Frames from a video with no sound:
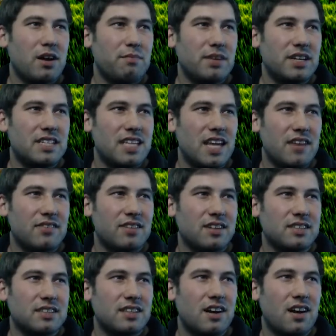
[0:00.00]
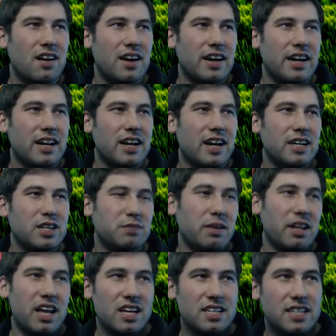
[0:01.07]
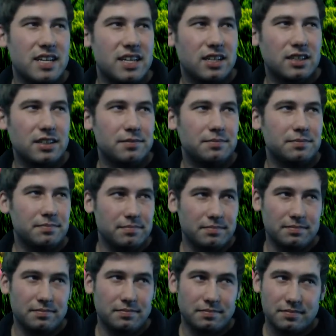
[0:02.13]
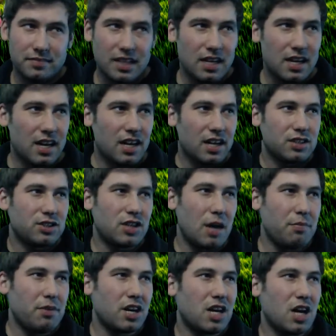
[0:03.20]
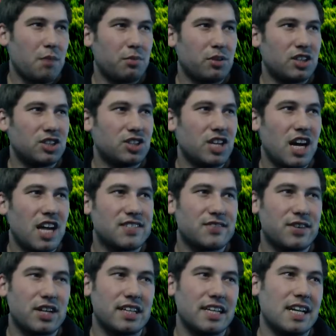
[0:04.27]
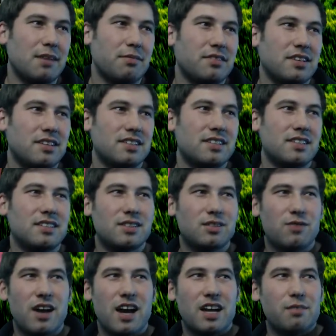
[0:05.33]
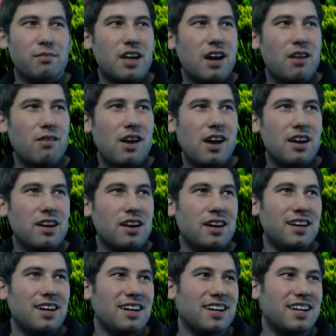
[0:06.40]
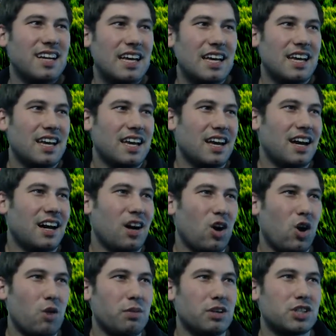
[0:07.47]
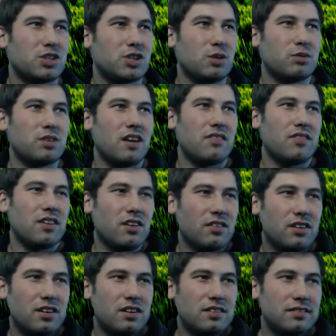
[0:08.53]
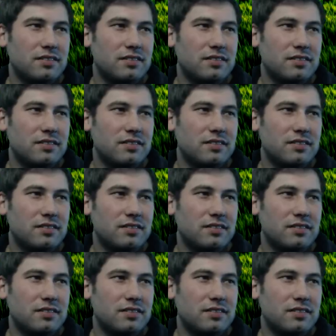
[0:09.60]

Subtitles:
be safe than sorry and use my last heal. Dropping a couple of giants for cleanup because, swagging them that way. A whole bunch of troops left over.